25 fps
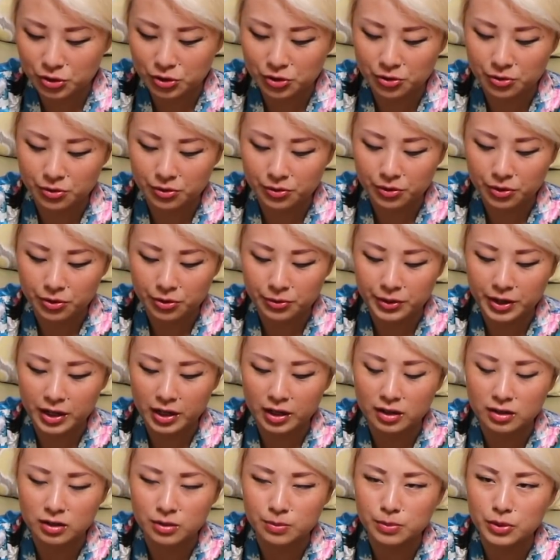Korean.
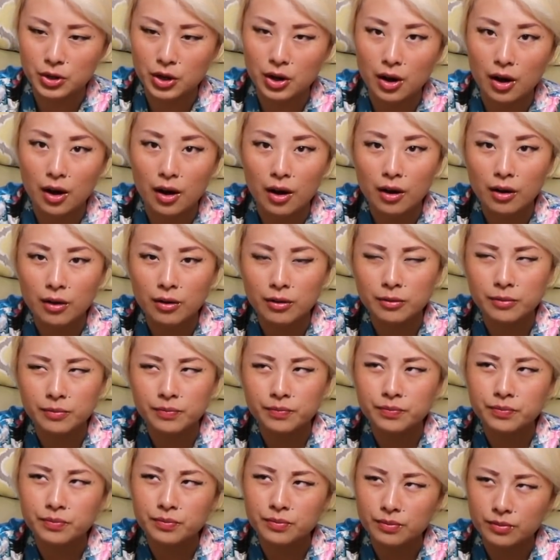It's myeong.
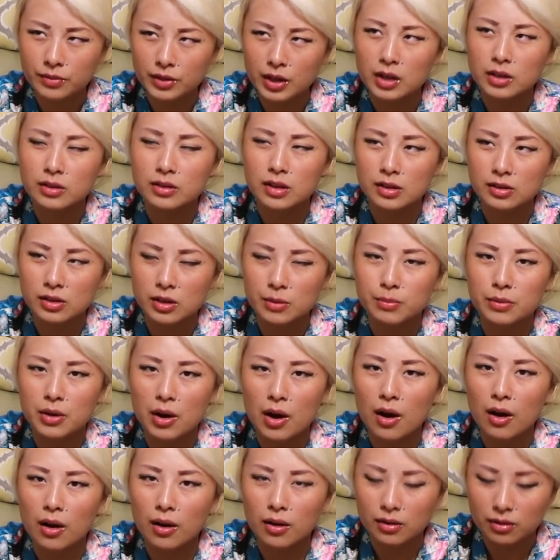Yeah,
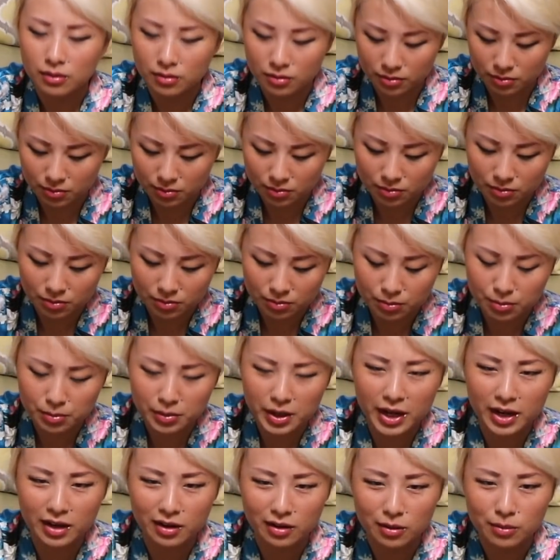jjajangmyeon.
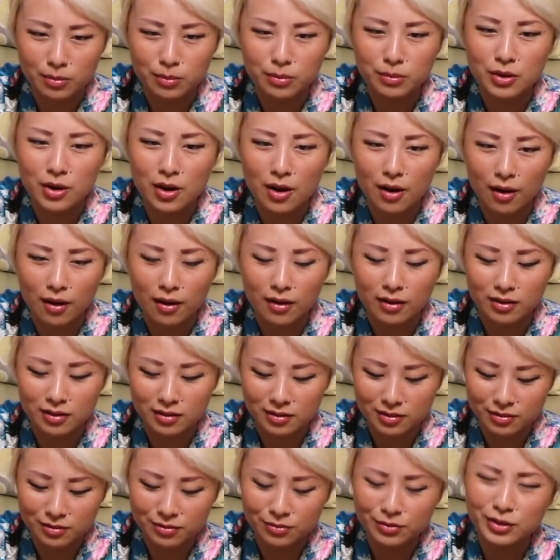Mian, myeong.
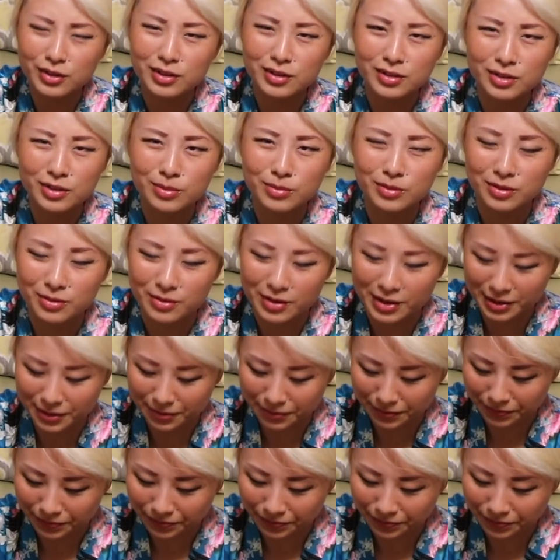Really similar, right?